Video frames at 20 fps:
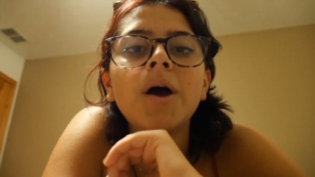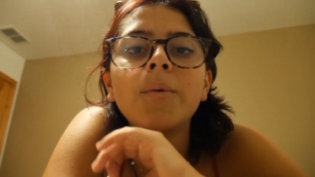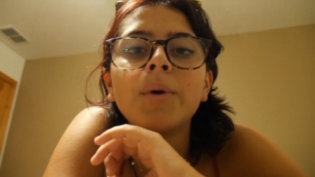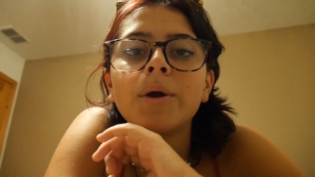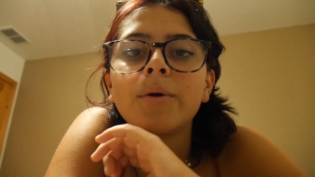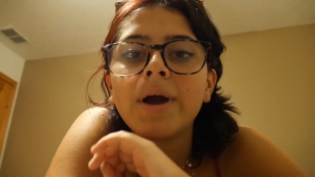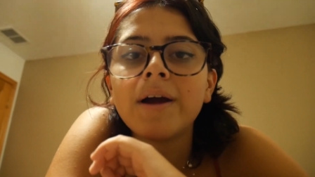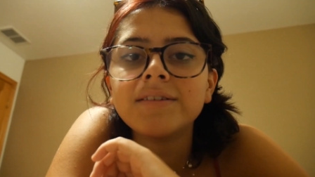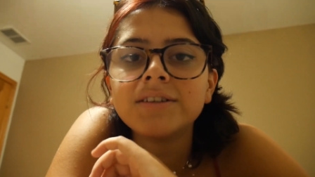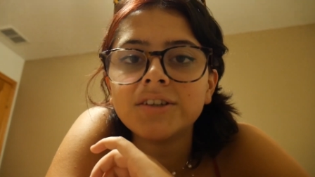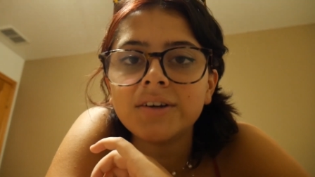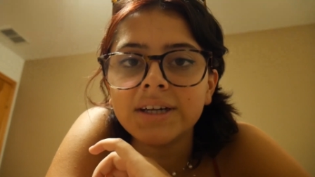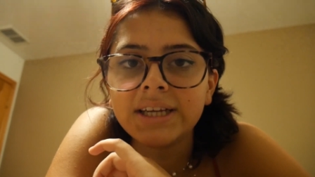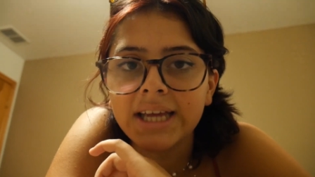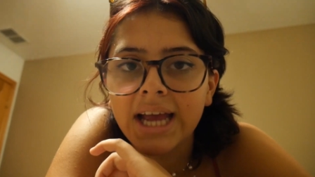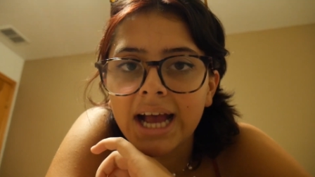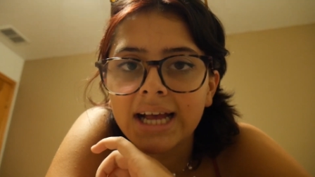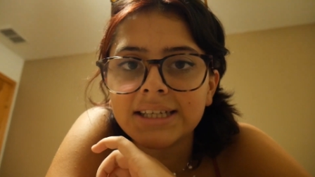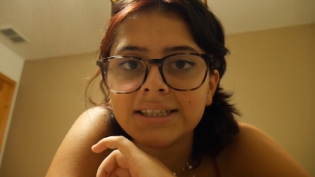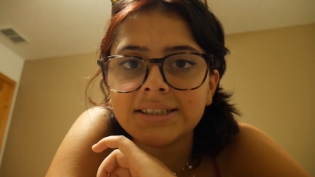arrive to a
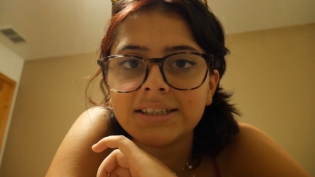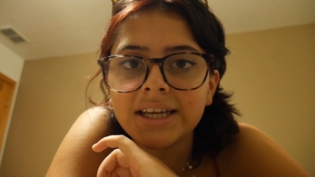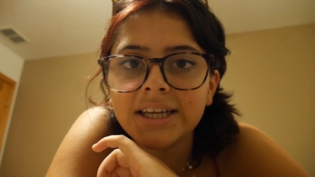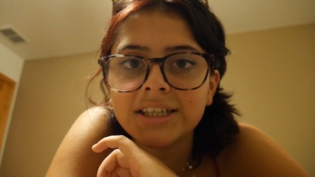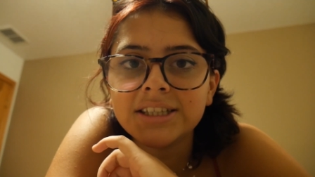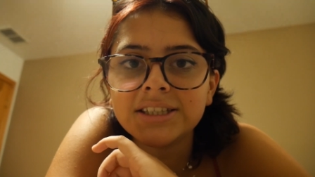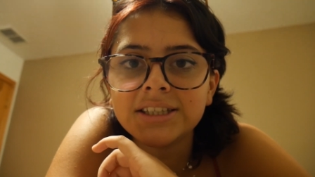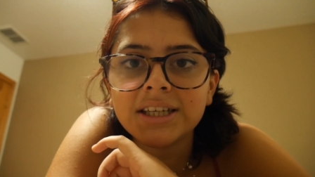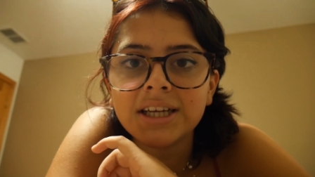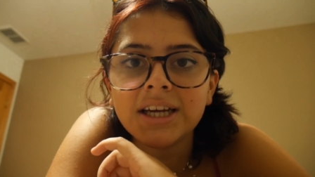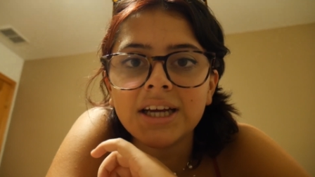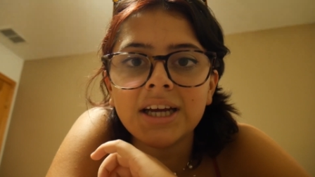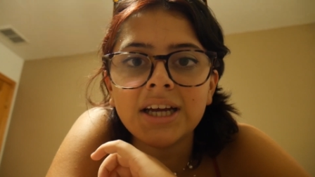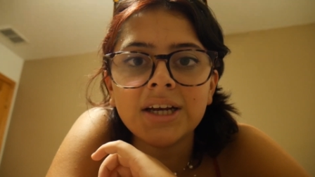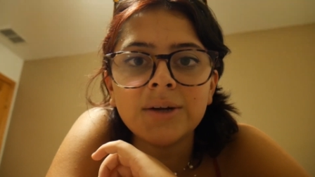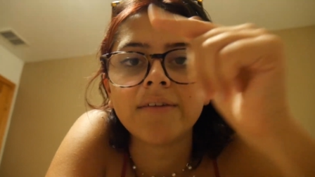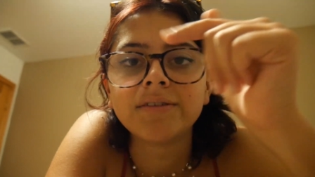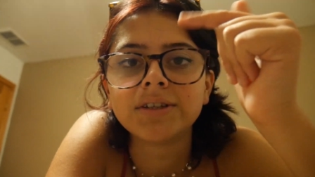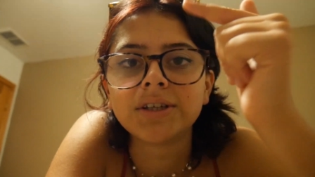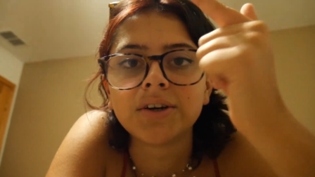gas station. We all
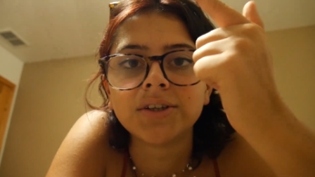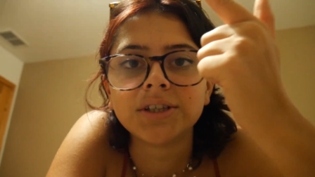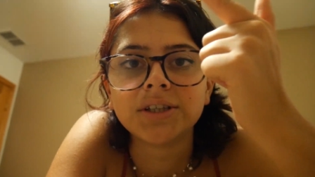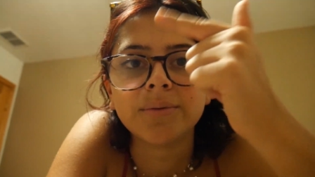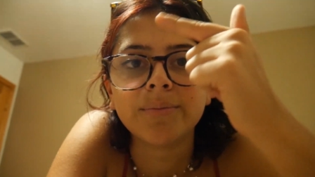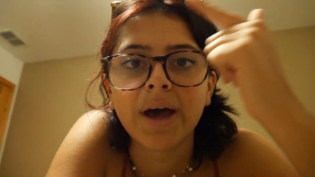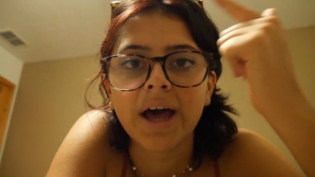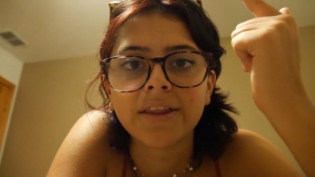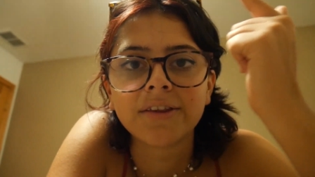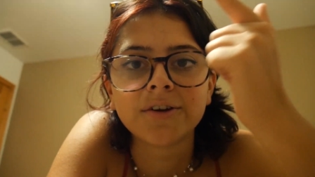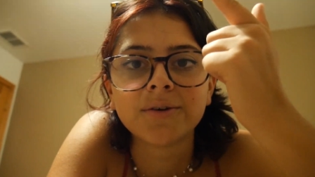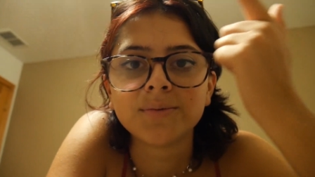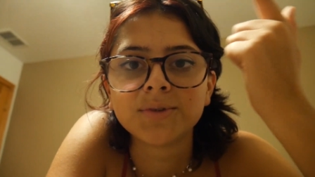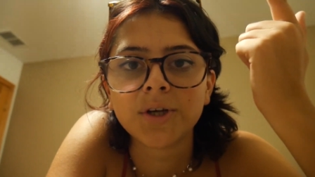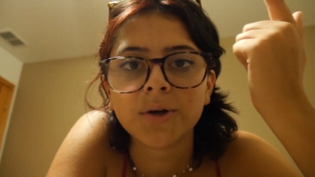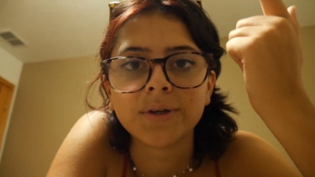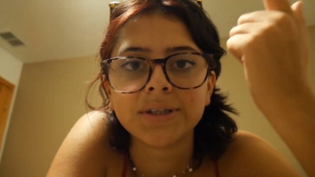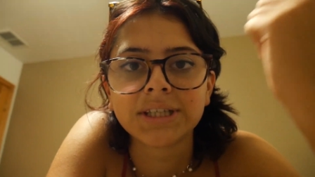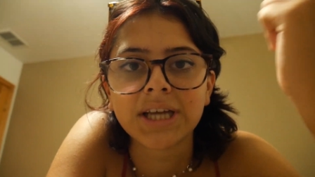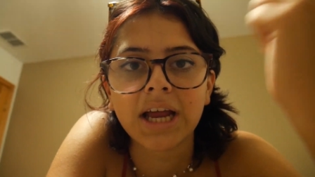have to go to the bathroom,
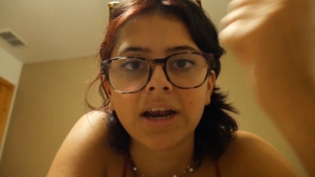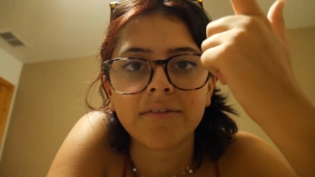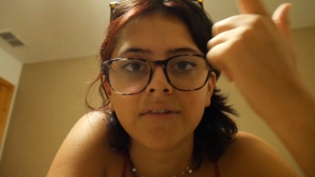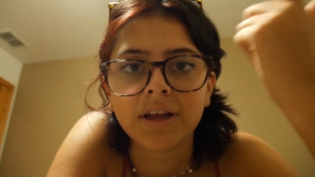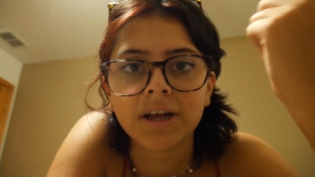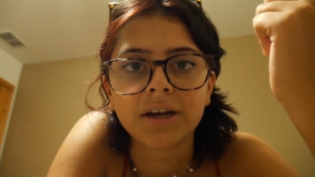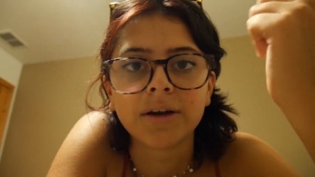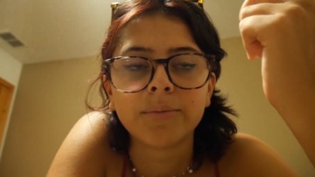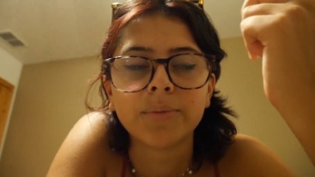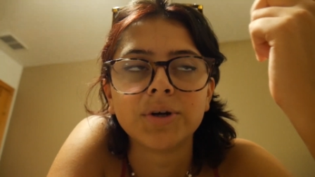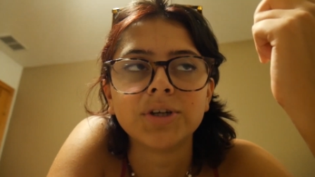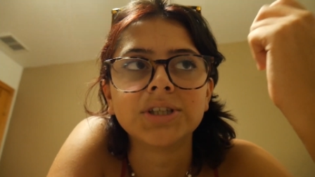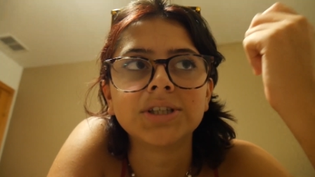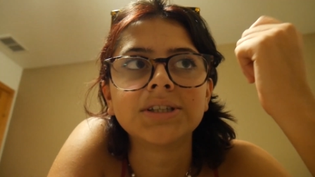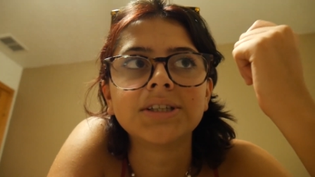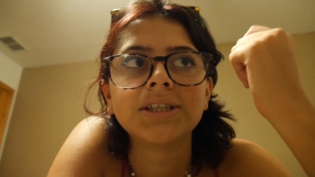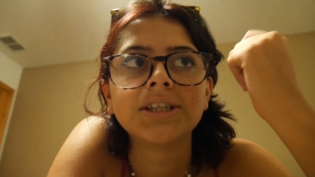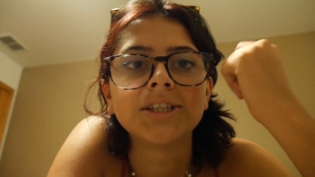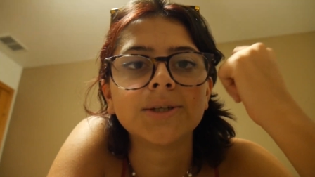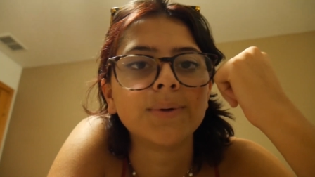so it's kind of like an
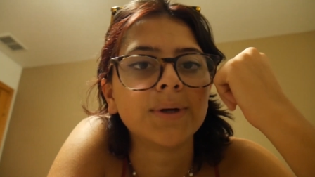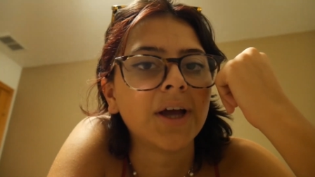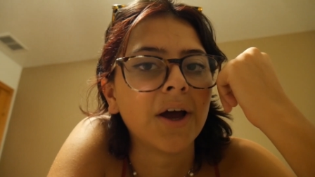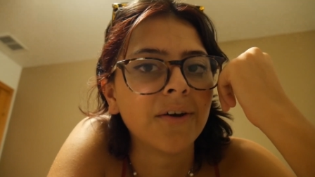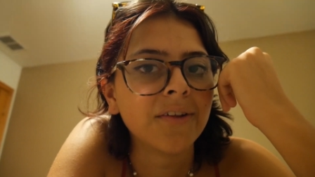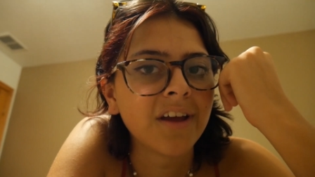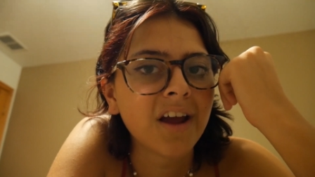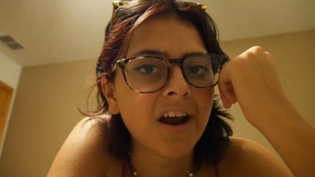emergency, so we go